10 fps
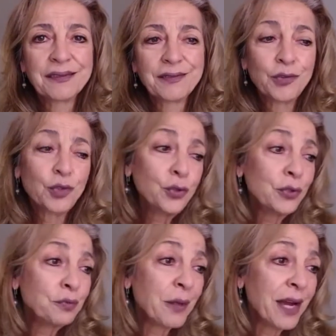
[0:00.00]
Two of
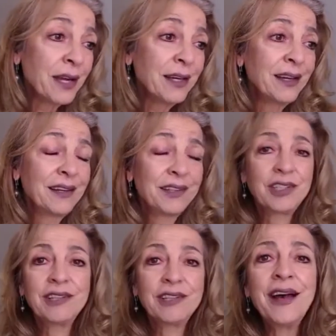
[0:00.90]
my
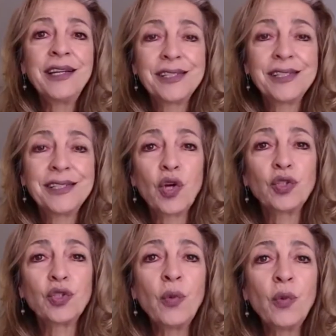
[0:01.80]
clients are
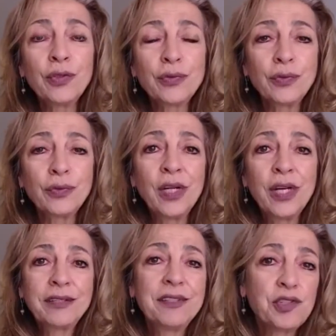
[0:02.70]
going through
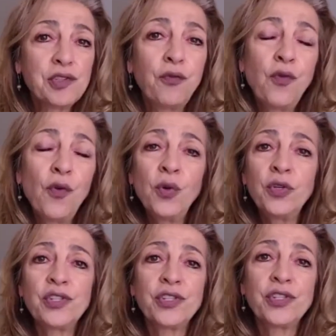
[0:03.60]
this
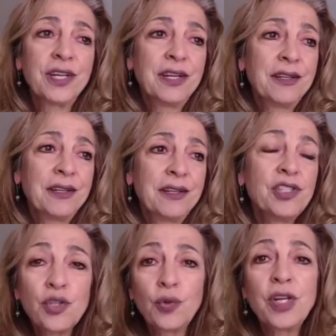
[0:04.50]
divorce
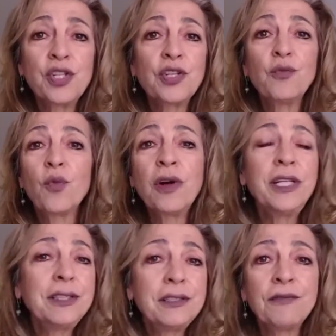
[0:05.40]
situation, wanting
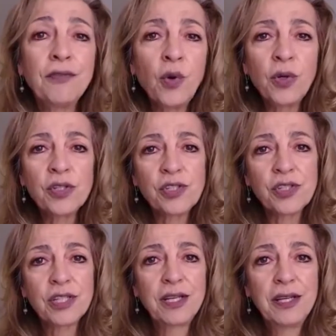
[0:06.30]
divorce,
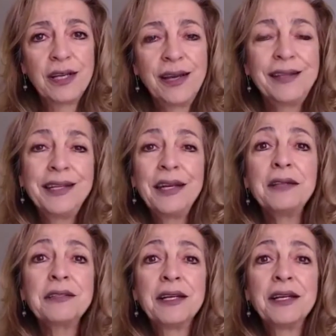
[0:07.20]
and yet
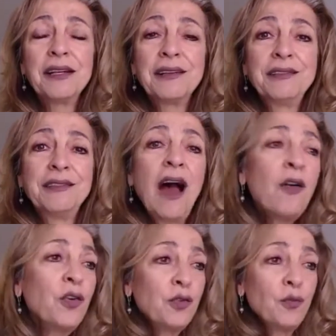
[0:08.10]
not
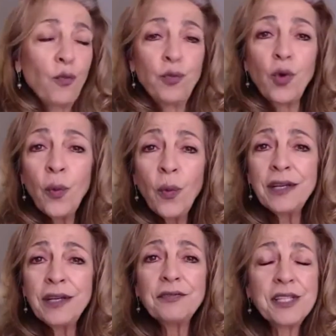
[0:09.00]
knowing
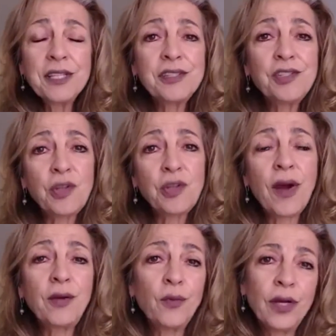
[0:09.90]
if this is the right
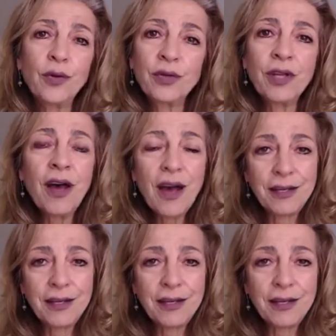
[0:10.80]
way or not.